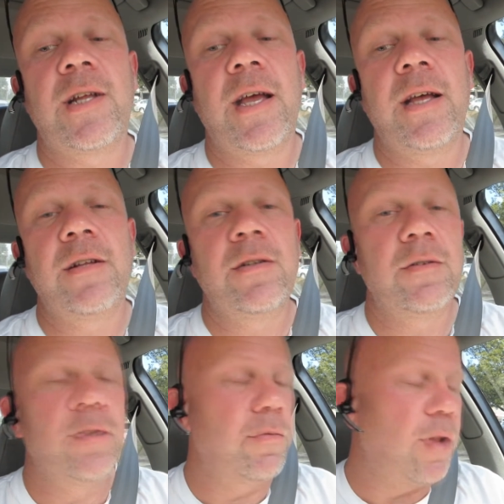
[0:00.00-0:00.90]
today
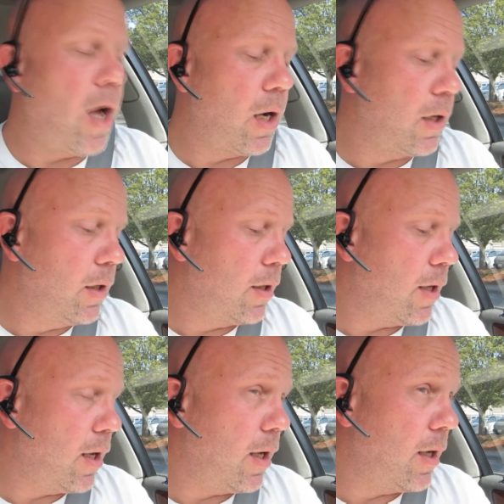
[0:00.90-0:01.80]
to vlog
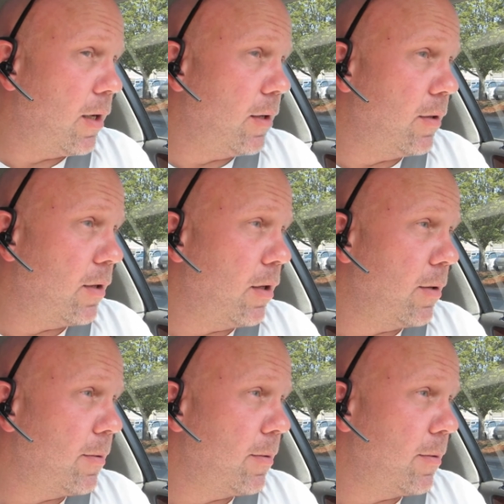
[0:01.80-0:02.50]
and